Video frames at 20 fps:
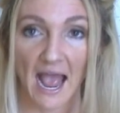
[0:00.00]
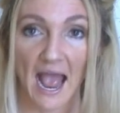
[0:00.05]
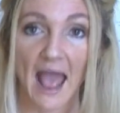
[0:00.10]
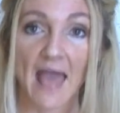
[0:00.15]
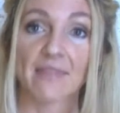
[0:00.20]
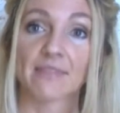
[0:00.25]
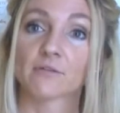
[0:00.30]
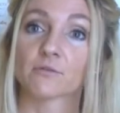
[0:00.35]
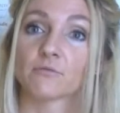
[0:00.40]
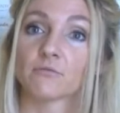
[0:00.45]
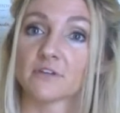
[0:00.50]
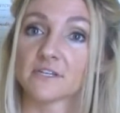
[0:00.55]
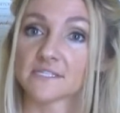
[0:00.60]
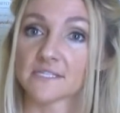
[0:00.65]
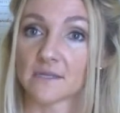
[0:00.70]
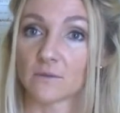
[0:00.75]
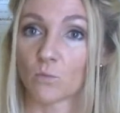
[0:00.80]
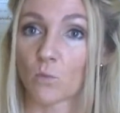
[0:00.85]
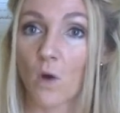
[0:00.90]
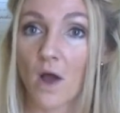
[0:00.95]
And the
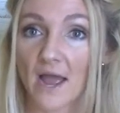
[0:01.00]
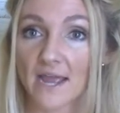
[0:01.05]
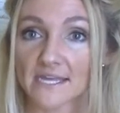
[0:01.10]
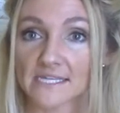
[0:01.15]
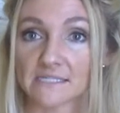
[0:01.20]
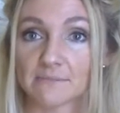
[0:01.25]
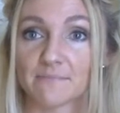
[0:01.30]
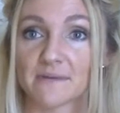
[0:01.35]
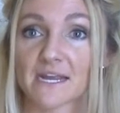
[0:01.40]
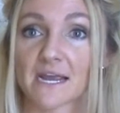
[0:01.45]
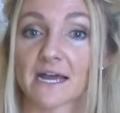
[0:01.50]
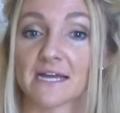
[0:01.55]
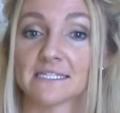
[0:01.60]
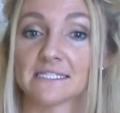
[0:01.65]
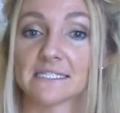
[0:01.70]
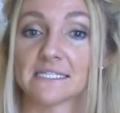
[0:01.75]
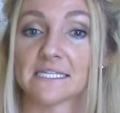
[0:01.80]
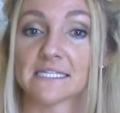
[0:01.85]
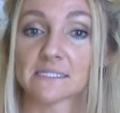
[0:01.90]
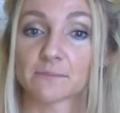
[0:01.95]
reason why is
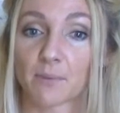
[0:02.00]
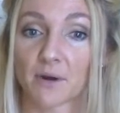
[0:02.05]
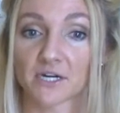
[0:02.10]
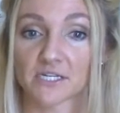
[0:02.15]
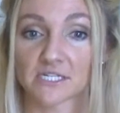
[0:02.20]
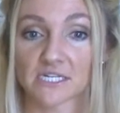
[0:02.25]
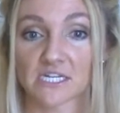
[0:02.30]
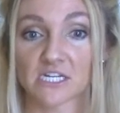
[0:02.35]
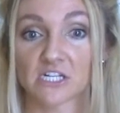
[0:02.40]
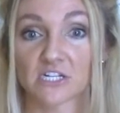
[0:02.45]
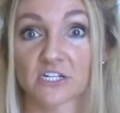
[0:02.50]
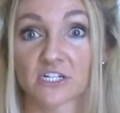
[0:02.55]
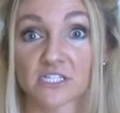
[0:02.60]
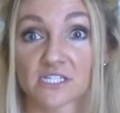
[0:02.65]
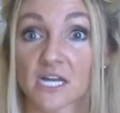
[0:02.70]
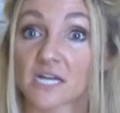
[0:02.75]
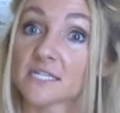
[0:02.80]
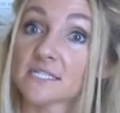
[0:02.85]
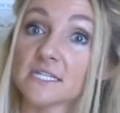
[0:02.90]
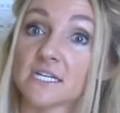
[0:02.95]
because this particular
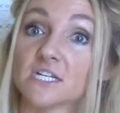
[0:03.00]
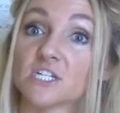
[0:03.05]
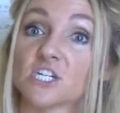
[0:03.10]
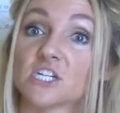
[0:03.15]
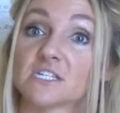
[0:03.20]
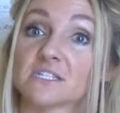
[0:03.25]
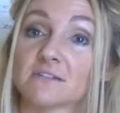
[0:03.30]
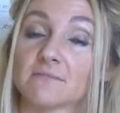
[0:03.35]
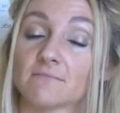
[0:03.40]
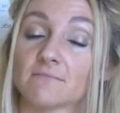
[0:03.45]
sausage is,